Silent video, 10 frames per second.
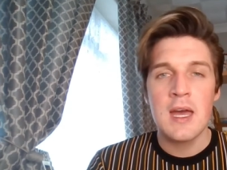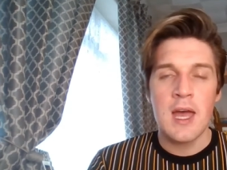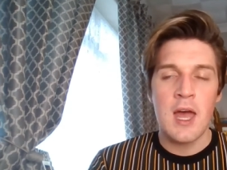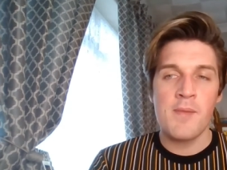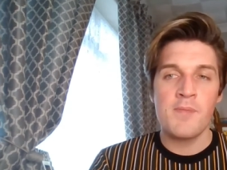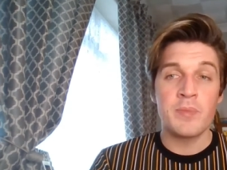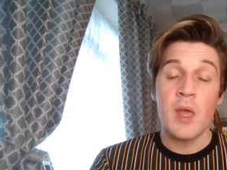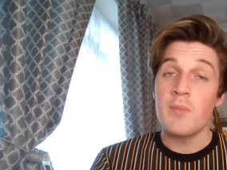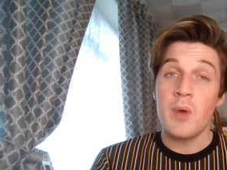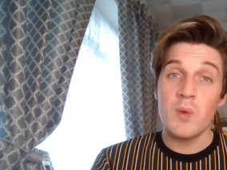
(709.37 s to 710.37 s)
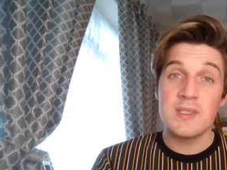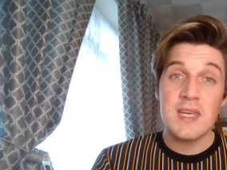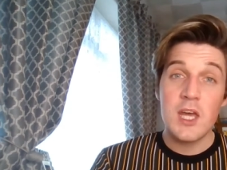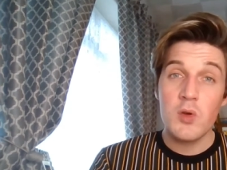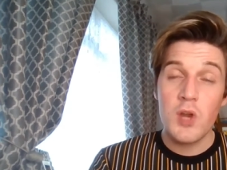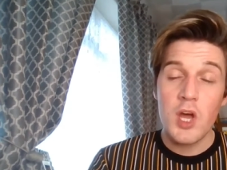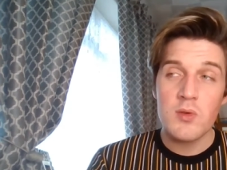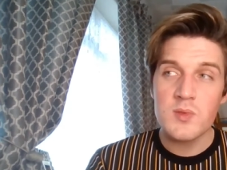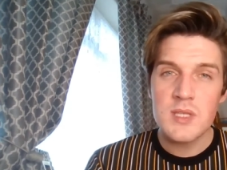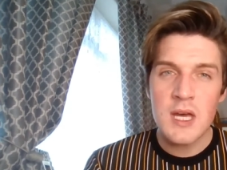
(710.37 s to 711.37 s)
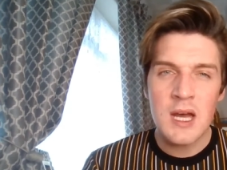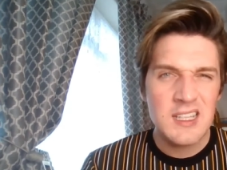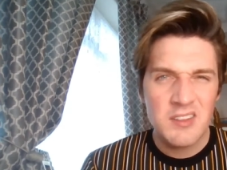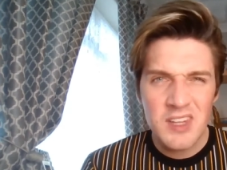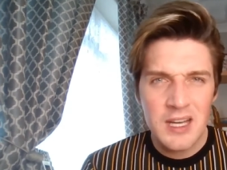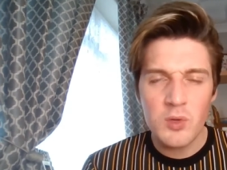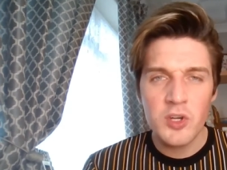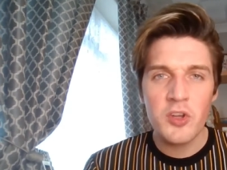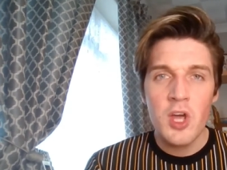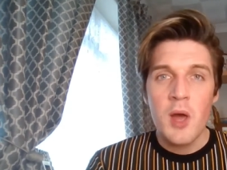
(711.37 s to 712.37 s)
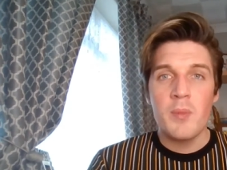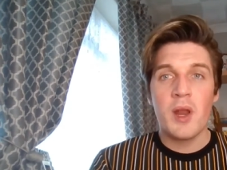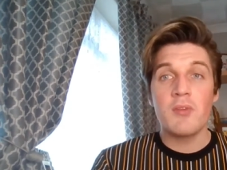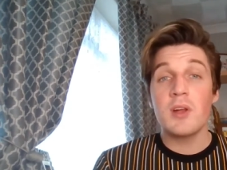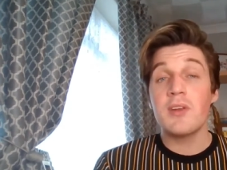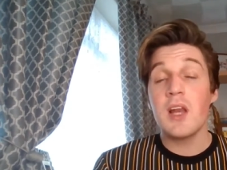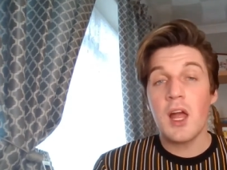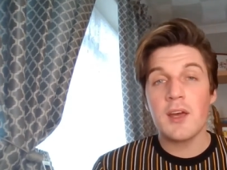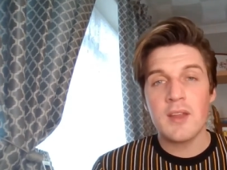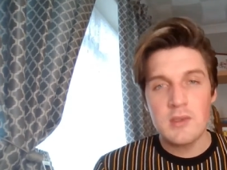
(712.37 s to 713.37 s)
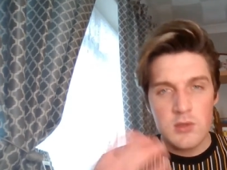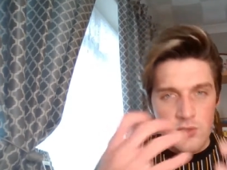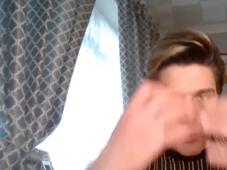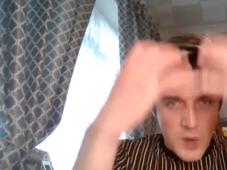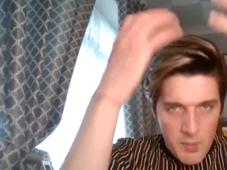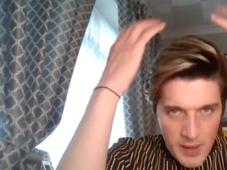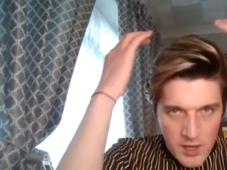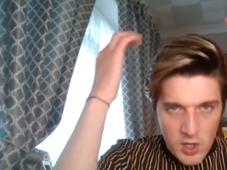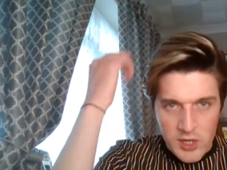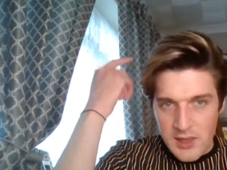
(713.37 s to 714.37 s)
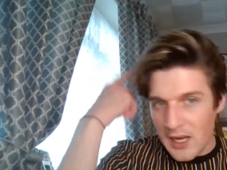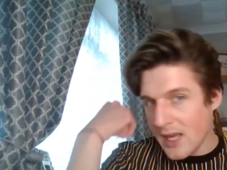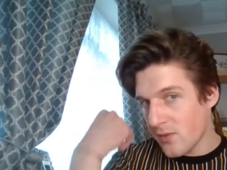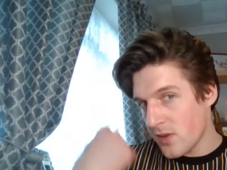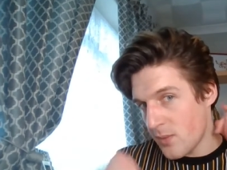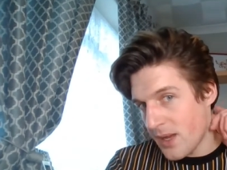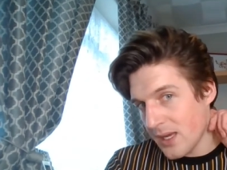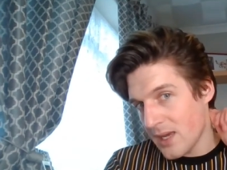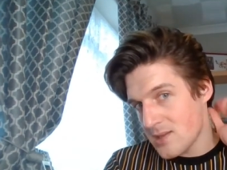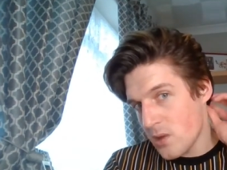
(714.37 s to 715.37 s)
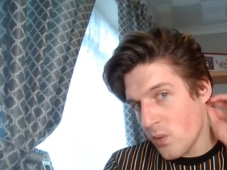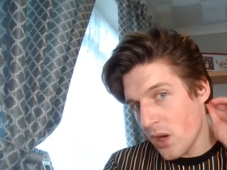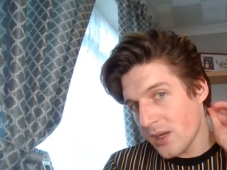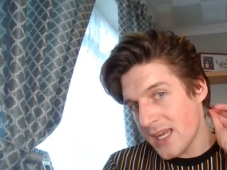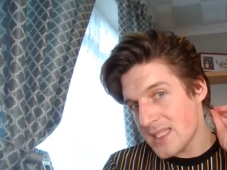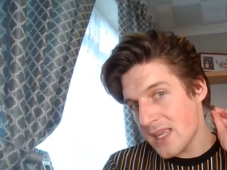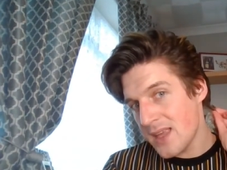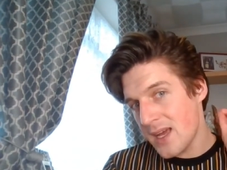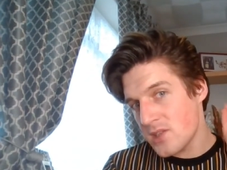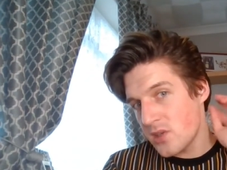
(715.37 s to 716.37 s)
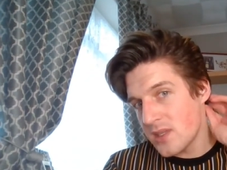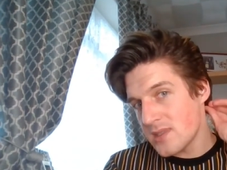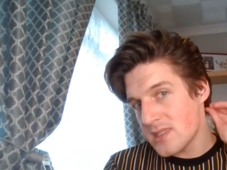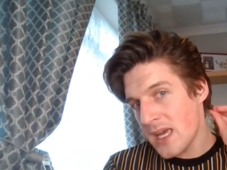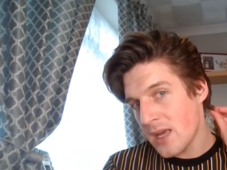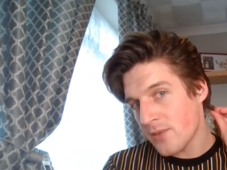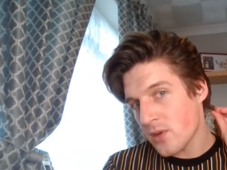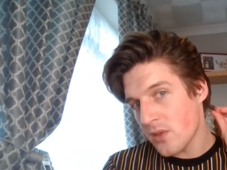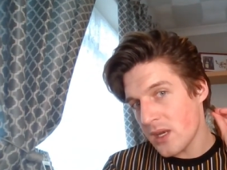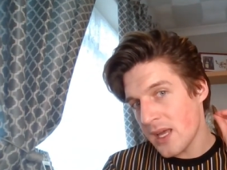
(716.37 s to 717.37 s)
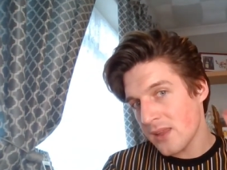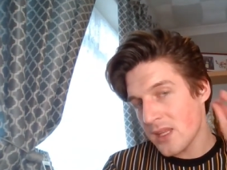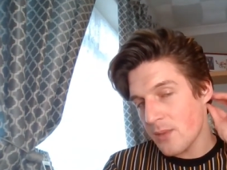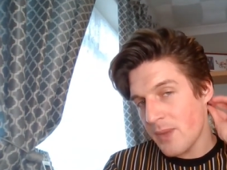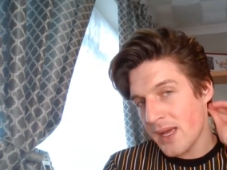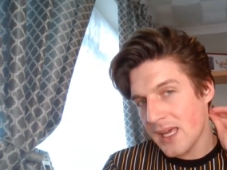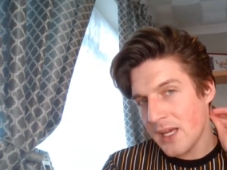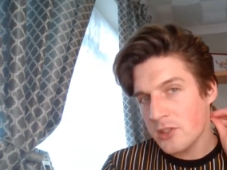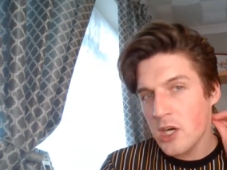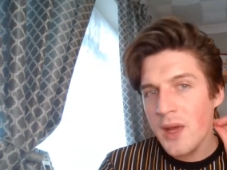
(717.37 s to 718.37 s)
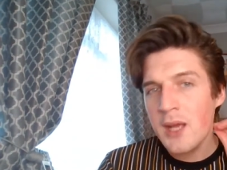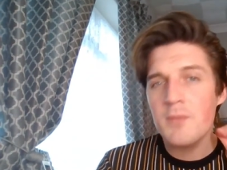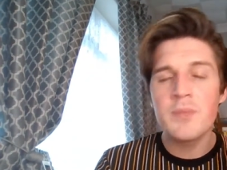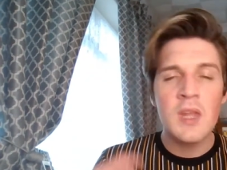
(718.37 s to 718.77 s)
Um, but we'll see. Who knows? Uh, I don't think I would, but I really, really like that sort of swept back look and the length at the back here. So we are getting that. As you can see, I've got the length at the back here growing.